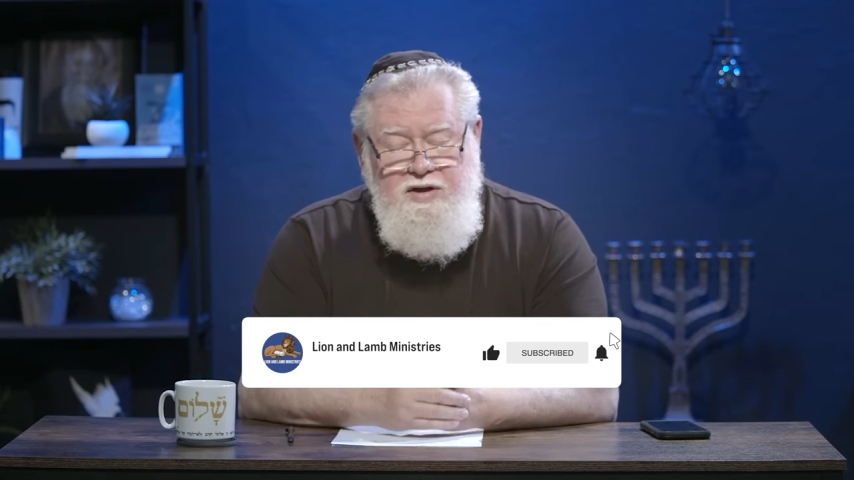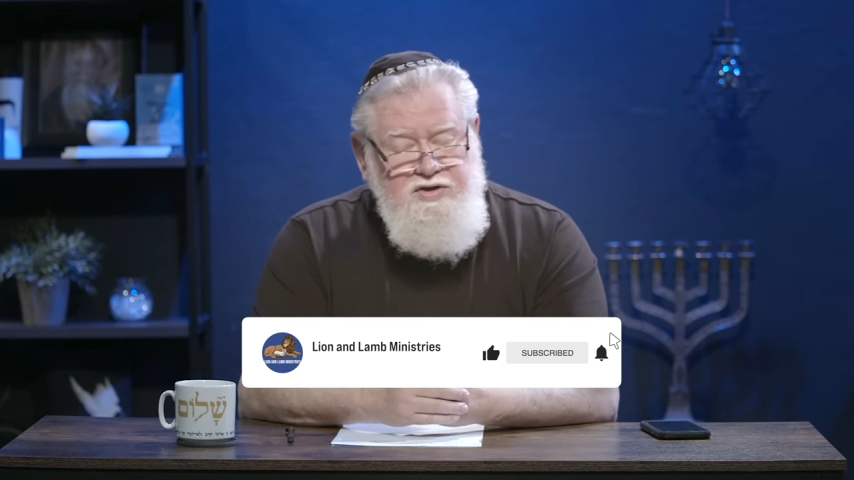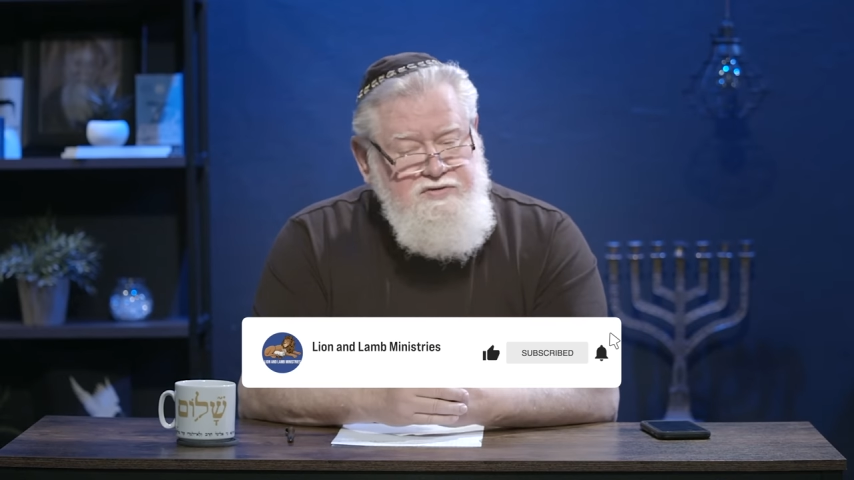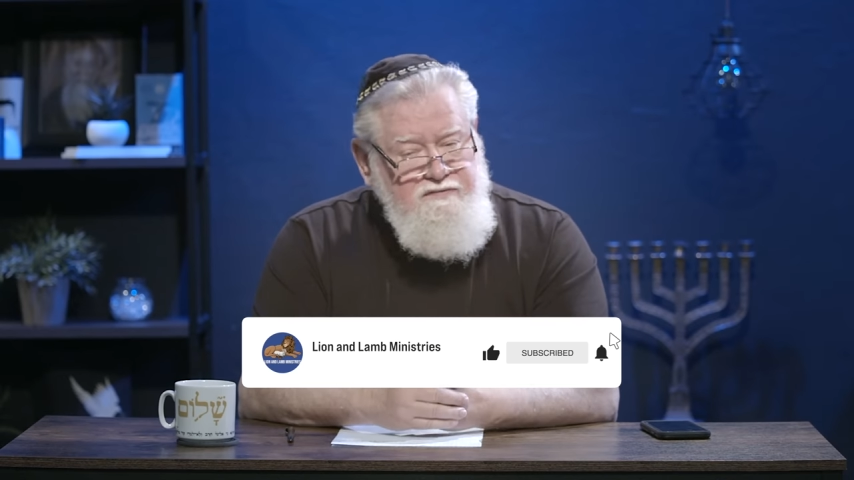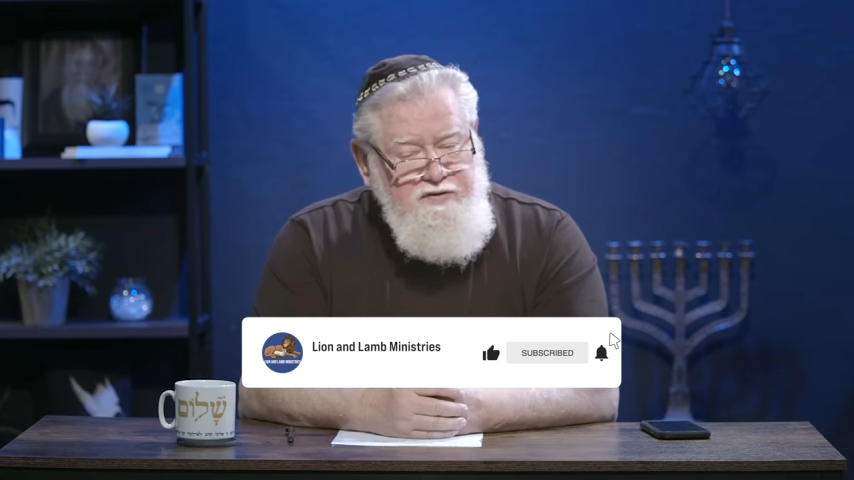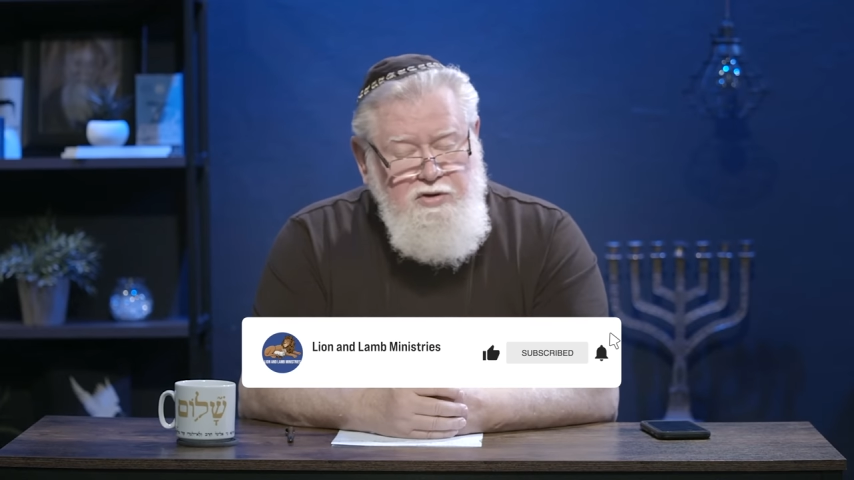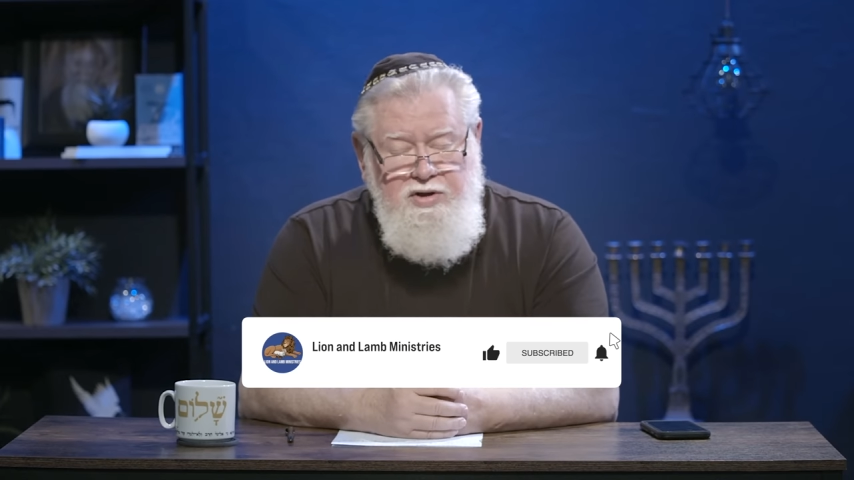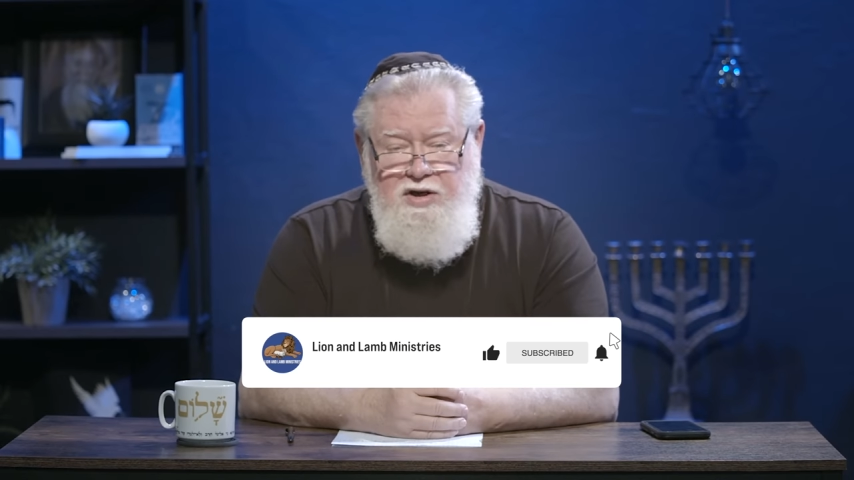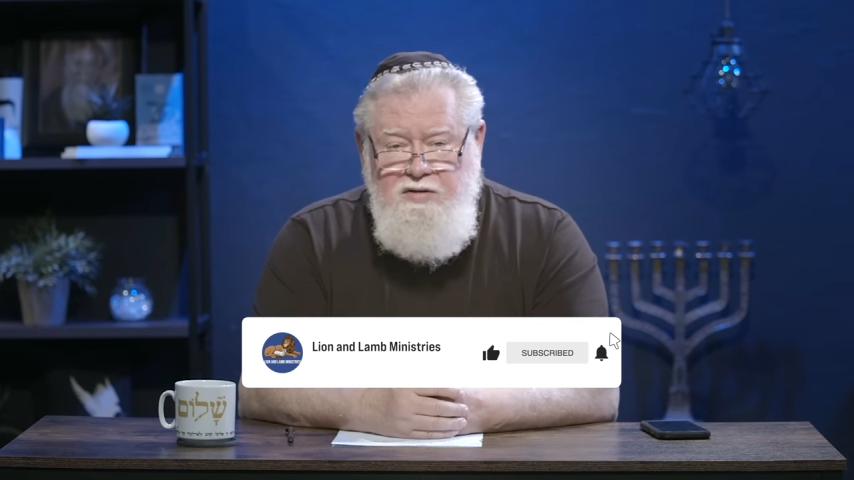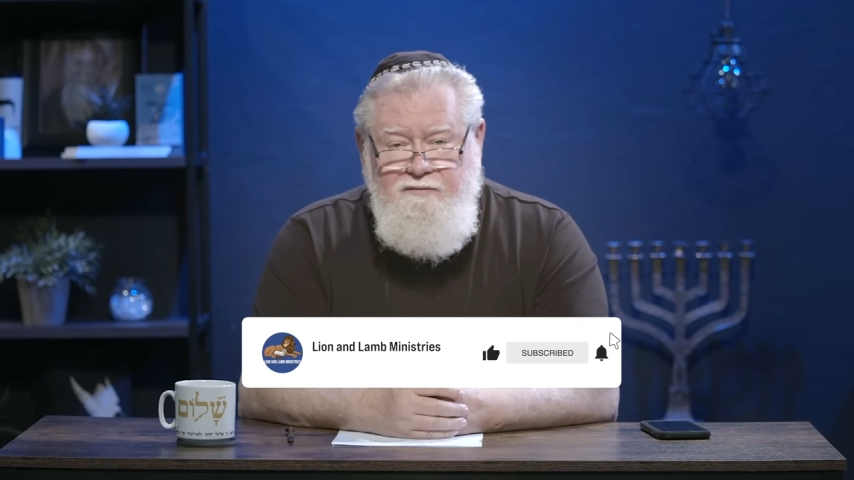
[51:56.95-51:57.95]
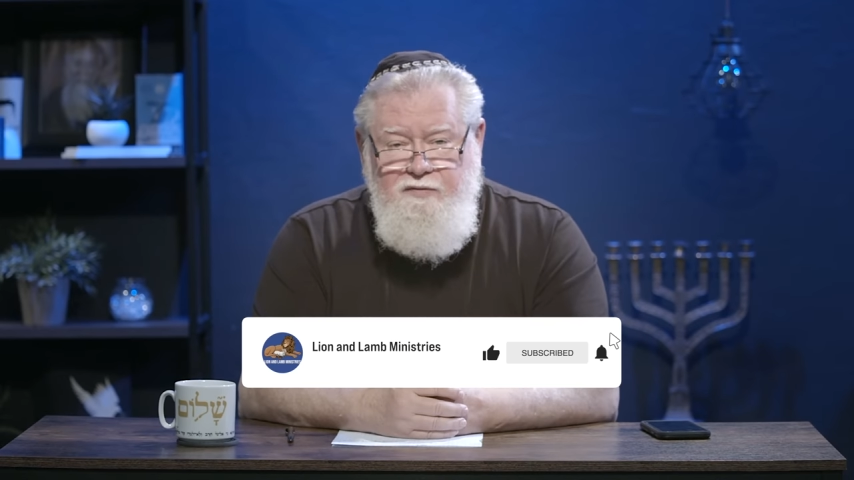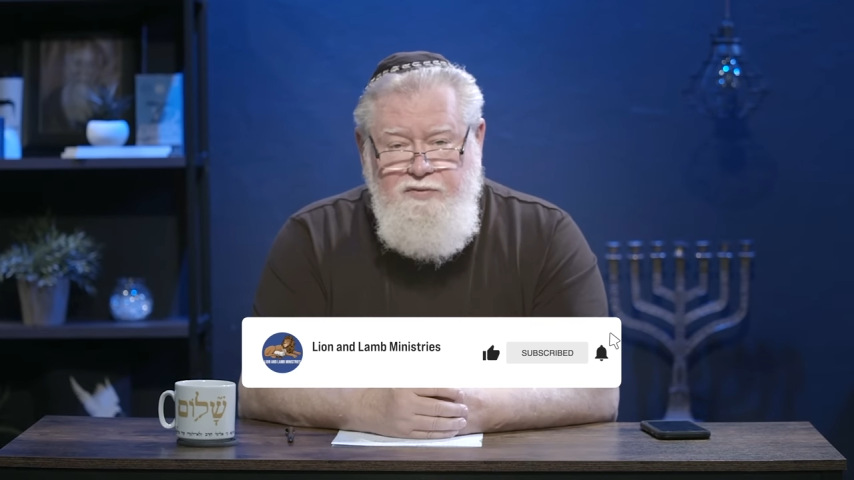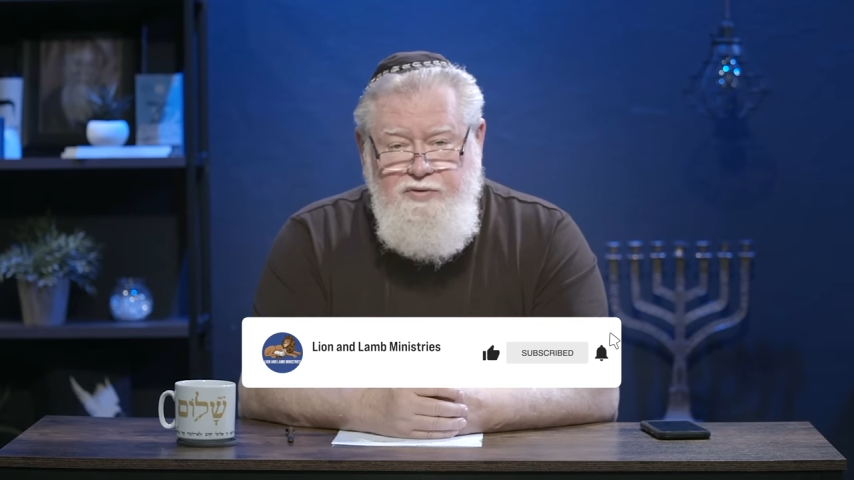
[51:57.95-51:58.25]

it's very helpful